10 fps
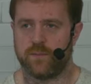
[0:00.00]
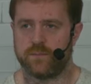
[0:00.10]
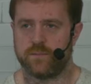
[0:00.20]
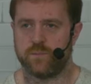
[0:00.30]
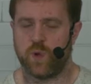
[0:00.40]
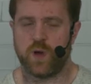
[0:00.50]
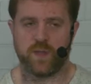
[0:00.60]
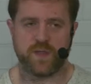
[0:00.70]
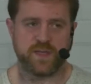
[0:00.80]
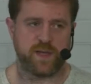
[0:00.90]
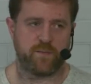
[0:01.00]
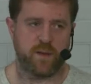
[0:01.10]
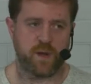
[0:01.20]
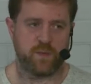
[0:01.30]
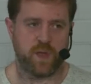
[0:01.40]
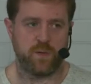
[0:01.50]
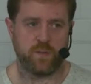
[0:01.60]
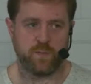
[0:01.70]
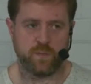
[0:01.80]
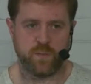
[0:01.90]
work with things like RabbitMQ,
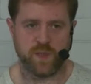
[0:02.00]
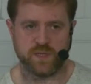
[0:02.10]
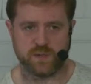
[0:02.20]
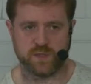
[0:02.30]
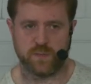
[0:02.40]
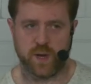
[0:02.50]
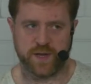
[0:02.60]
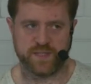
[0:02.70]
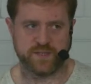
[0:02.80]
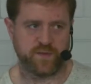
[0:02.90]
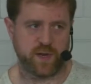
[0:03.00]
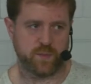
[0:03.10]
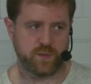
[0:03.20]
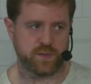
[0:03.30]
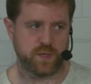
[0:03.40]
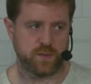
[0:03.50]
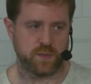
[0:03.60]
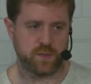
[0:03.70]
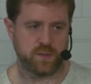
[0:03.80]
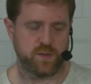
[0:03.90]
but there's also plugins available so
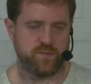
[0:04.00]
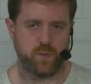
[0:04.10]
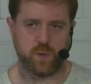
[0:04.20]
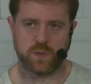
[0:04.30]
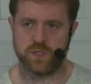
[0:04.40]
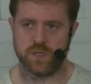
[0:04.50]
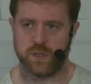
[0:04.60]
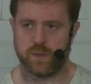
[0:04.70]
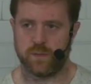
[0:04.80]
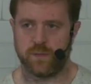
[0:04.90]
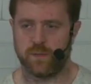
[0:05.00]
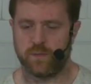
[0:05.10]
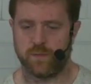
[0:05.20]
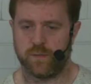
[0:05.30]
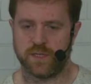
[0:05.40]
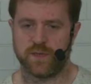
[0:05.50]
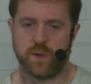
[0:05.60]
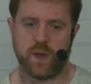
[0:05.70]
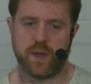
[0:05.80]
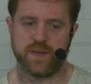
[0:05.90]
that if you want to write a
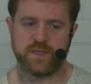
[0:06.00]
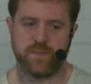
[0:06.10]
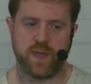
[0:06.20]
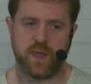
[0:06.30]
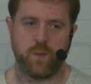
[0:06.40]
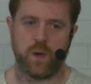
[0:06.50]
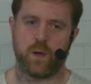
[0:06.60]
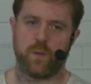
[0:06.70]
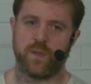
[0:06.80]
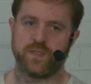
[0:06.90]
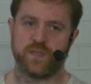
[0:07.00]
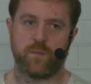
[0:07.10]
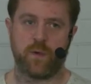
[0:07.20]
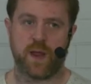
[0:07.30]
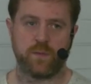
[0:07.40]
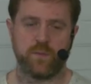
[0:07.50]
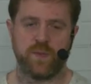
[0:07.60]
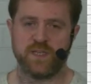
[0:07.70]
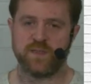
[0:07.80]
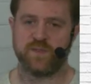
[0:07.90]
plugin to make it work with some random
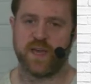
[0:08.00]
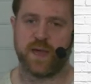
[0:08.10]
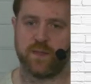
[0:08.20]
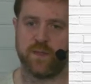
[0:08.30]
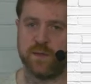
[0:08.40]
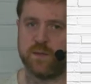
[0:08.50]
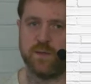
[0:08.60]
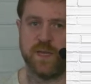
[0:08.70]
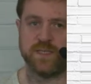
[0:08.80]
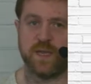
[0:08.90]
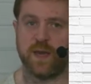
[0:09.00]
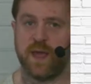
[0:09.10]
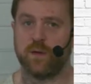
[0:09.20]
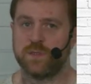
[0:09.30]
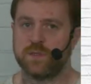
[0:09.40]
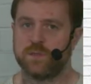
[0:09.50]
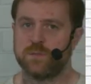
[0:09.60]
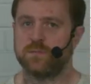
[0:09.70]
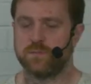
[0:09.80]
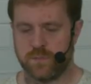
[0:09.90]
piece of tech that is in-house,
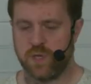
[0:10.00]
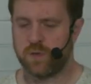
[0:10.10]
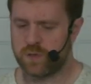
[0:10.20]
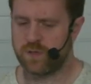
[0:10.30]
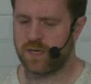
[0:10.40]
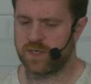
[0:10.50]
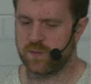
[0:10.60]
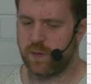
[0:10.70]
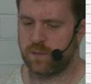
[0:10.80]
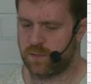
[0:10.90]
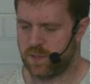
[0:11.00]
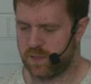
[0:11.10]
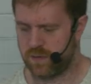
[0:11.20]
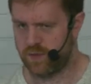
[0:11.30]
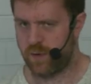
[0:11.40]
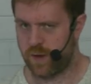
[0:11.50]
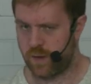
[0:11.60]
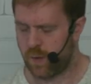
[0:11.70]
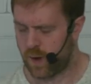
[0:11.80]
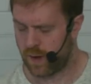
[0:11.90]
you can do that as well, as long as you write your
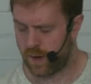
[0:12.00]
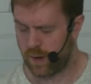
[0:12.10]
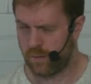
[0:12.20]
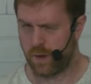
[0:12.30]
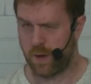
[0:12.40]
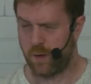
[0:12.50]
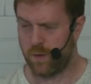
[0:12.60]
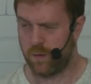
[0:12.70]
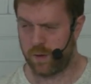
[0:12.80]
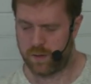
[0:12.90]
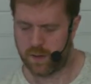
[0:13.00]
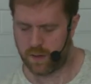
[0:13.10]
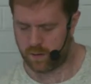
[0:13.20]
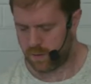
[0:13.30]
plugin in Go, I think.